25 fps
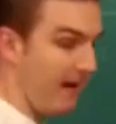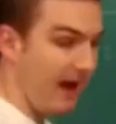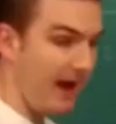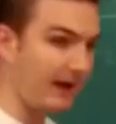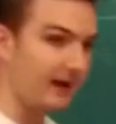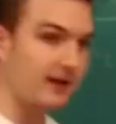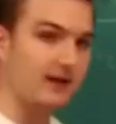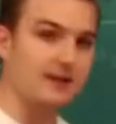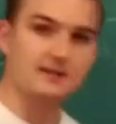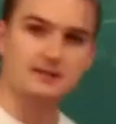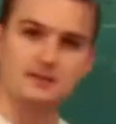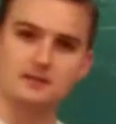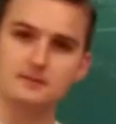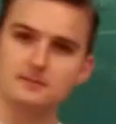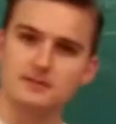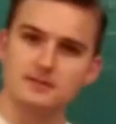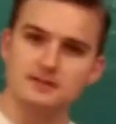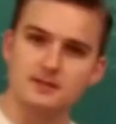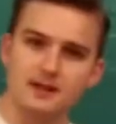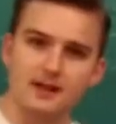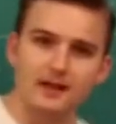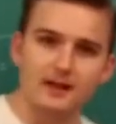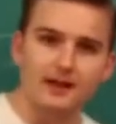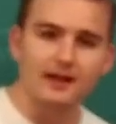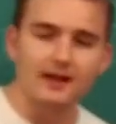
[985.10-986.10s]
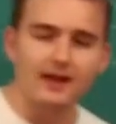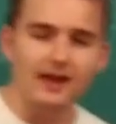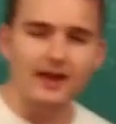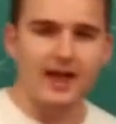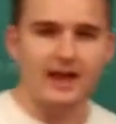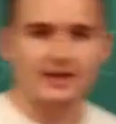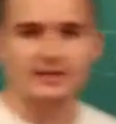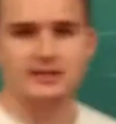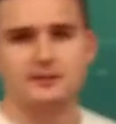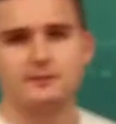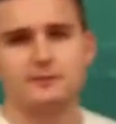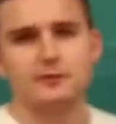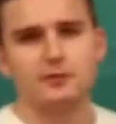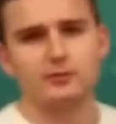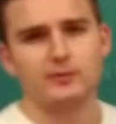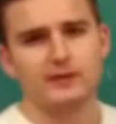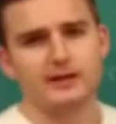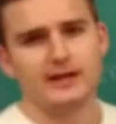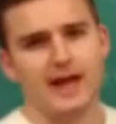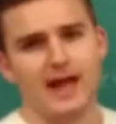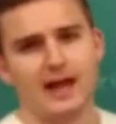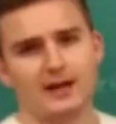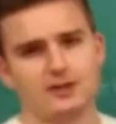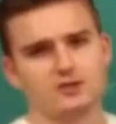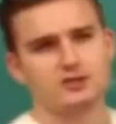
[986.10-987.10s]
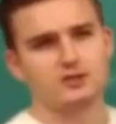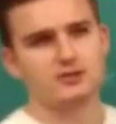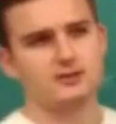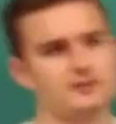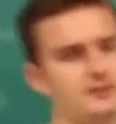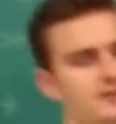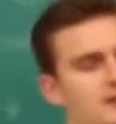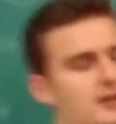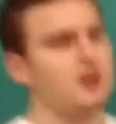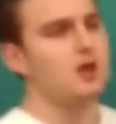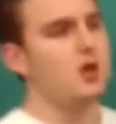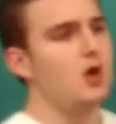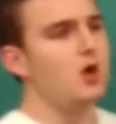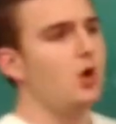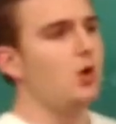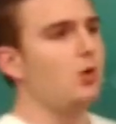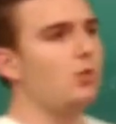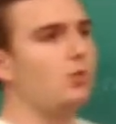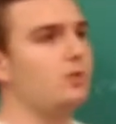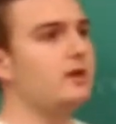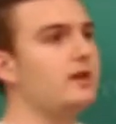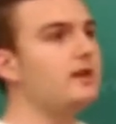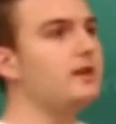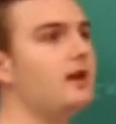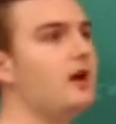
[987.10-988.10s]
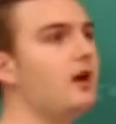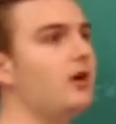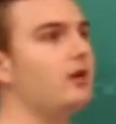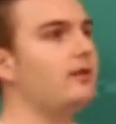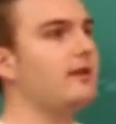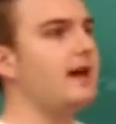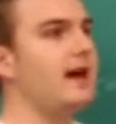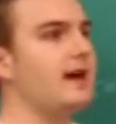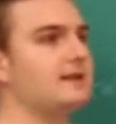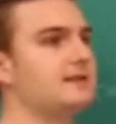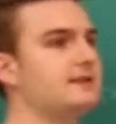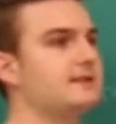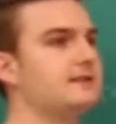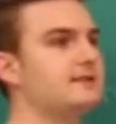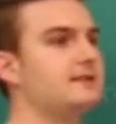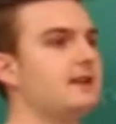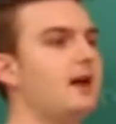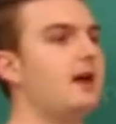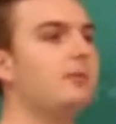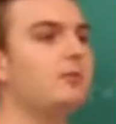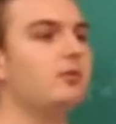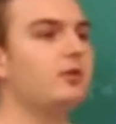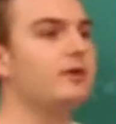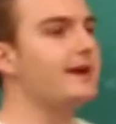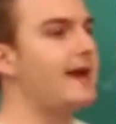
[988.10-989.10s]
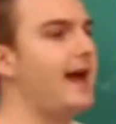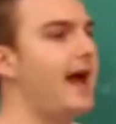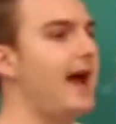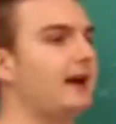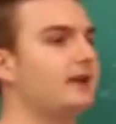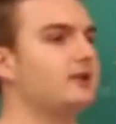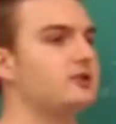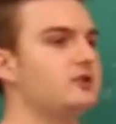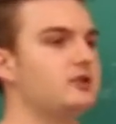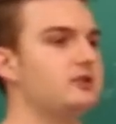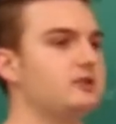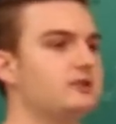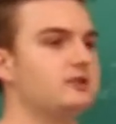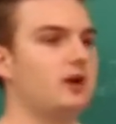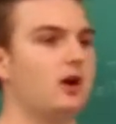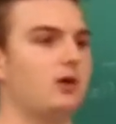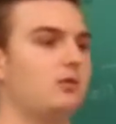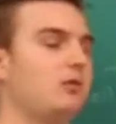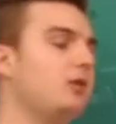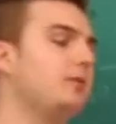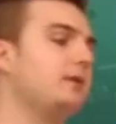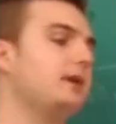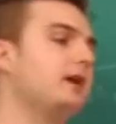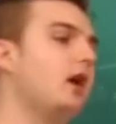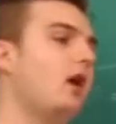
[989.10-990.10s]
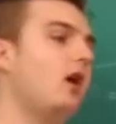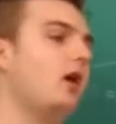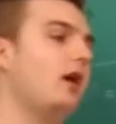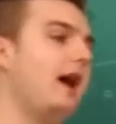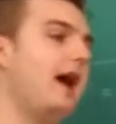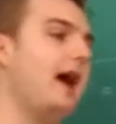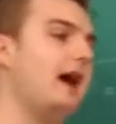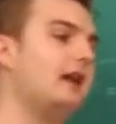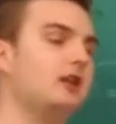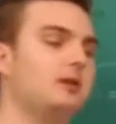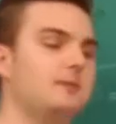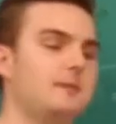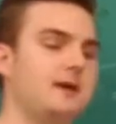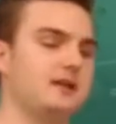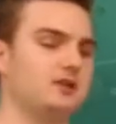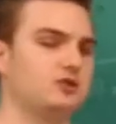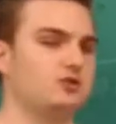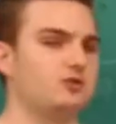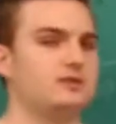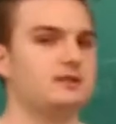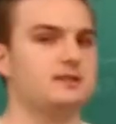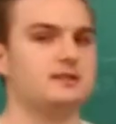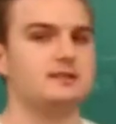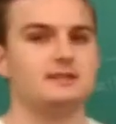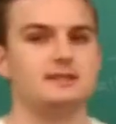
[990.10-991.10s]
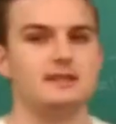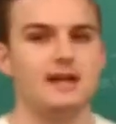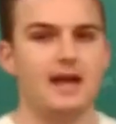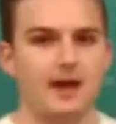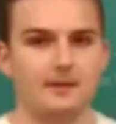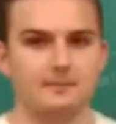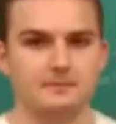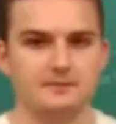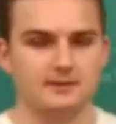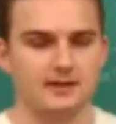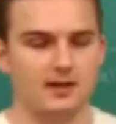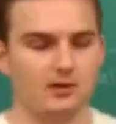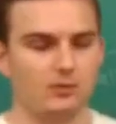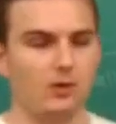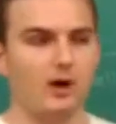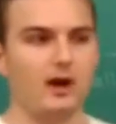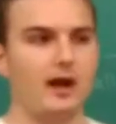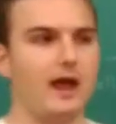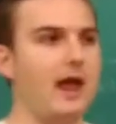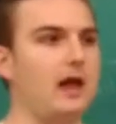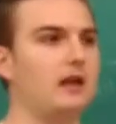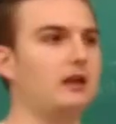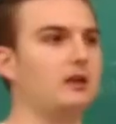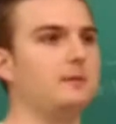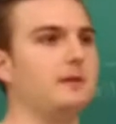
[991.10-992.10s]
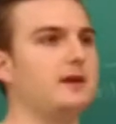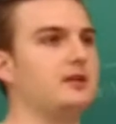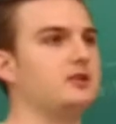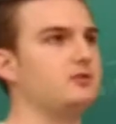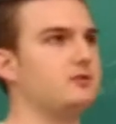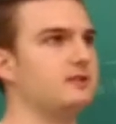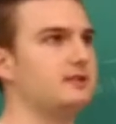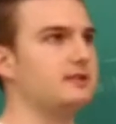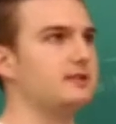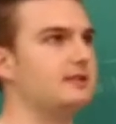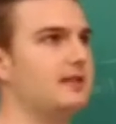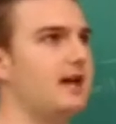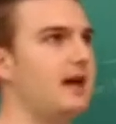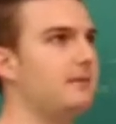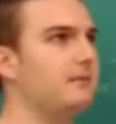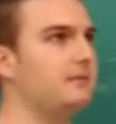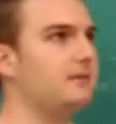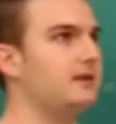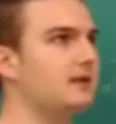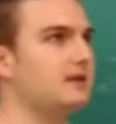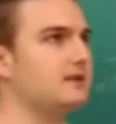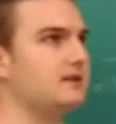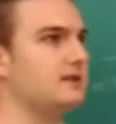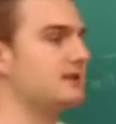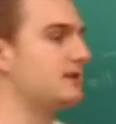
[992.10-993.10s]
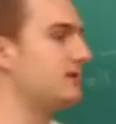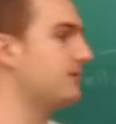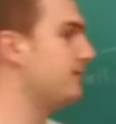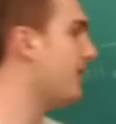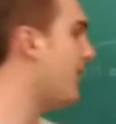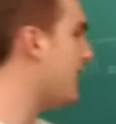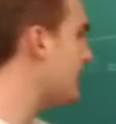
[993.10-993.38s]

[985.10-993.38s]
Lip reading: mechanisms and different reactions. We know that some reactions are what we call elementary steps. And what elementary step means is if